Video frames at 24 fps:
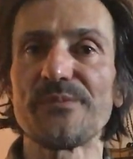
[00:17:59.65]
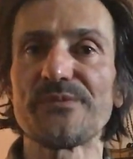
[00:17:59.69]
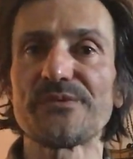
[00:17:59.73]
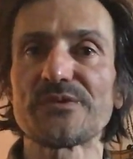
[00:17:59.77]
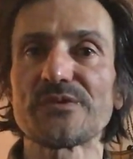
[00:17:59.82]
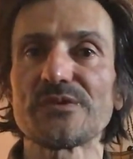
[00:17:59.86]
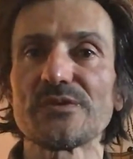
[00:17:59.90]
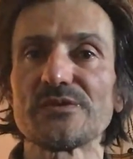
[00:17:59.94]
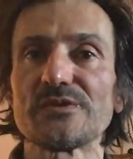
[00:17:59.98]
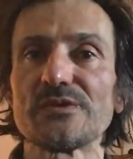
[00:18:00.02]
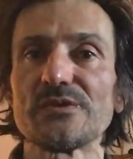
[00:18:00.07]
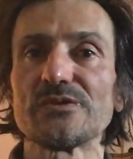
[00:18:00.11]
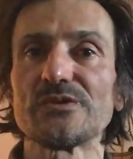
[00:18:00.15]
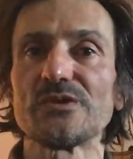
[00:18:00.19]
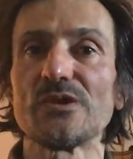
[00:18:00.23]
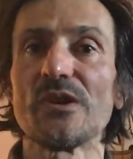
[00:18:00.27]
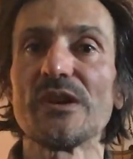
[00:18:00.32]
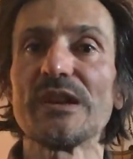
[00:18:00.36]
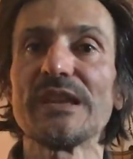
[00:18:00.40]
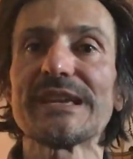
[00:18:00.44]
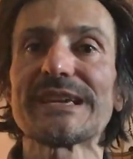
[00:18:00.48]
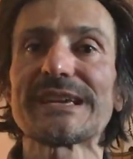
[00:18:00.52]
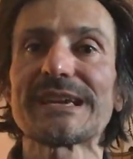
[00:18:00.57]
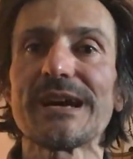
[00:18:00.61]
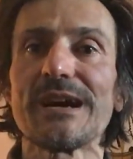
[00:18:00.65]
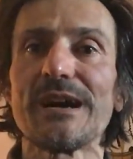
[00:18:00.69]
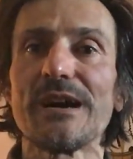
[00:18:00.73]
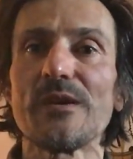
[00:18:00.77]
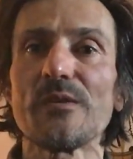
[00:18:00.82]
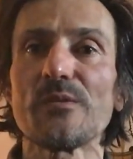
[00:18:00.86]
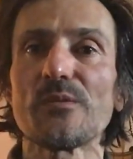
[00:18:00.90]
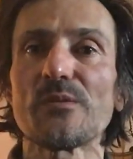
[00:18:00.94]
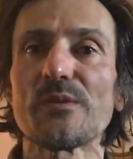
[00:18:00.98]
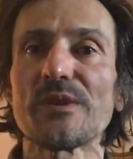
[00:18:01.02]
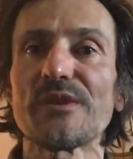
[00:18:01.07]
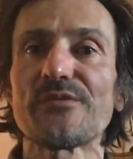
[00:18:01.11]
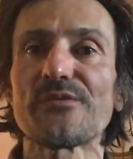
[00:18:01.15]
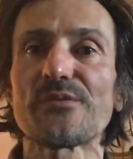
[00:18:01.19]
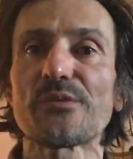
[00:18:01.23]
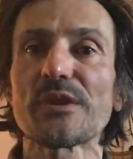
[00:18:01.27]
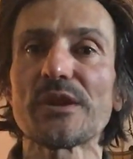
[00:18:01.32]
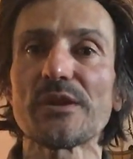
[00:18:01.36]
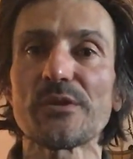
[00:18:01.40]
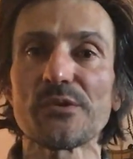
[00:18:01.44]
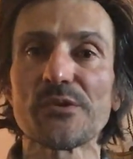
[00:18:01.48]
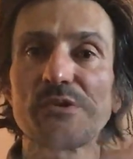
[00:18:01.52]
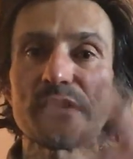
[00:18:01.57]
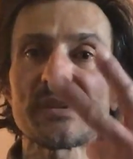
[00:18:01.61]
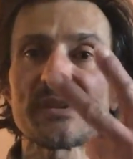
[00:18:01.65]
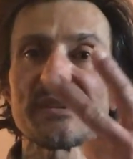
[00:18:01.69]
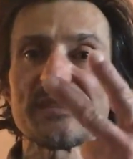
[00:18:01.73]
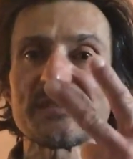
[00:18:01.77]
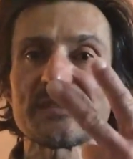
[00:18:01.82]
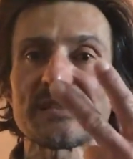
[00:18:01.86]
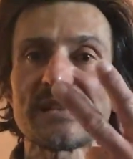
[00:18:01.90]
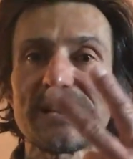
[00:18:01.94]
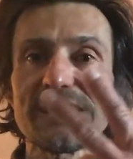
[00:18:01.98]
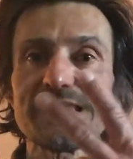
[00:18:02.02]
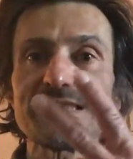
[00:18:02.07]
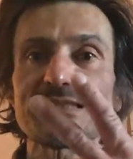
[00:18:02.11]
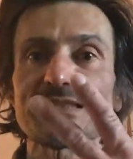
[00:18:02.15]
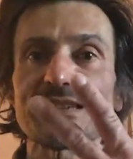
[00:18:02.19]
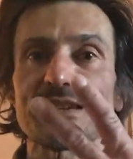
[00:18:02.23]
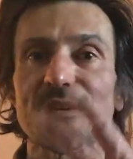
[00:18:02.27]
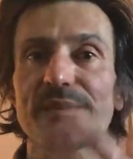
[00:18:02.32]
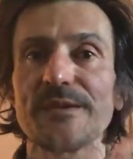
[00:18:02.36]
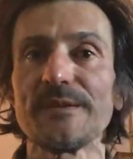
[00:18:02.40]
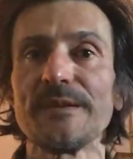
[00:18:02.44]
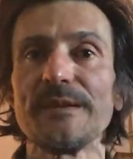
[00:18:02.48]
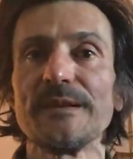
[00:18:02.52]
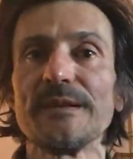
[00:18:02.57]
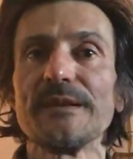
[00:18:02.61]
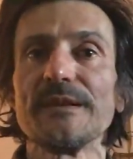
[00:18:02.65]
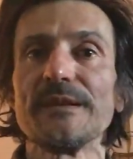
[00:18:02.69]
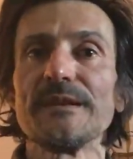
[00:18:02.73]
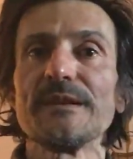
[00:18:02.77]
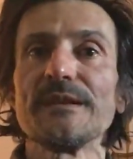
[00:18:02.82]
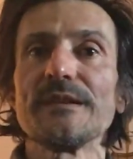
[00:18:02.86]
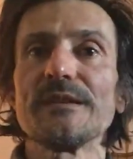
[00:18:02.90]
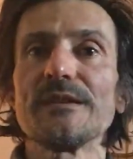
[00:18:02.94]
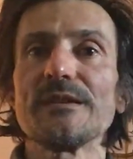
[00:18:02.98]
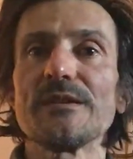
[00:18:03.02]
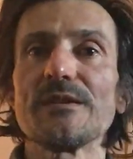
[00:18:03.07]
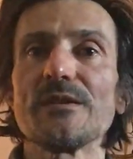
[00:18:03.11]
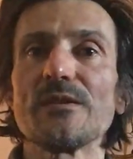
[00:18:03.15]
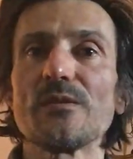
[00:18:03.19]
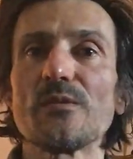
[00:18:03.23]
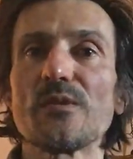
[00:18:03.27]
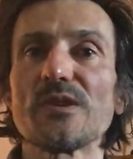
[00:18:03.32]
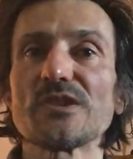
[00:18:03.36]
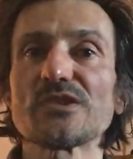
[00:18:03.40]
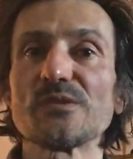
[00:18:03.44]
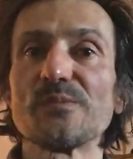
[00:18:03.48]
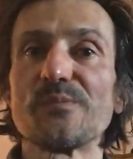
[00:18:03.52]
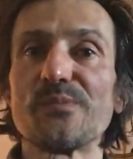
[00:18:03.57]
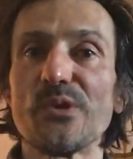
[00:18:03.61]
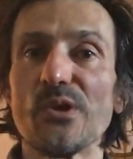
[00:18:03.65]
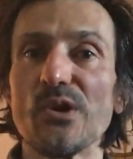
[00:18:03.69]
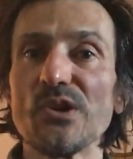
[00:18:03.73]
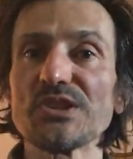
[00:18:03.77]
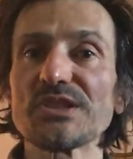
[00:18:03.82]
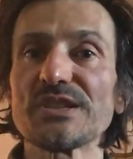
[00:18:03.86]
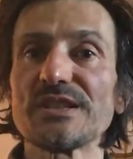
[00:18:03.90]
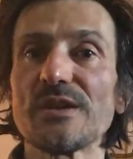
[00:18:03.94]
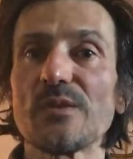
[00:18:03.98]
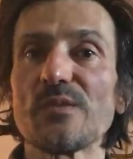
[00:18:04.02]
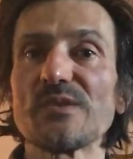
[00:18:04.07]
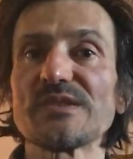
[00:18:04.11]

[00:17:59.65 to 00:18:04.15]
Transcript: So the only car with 3 rookies last year was a Porsche, and I was in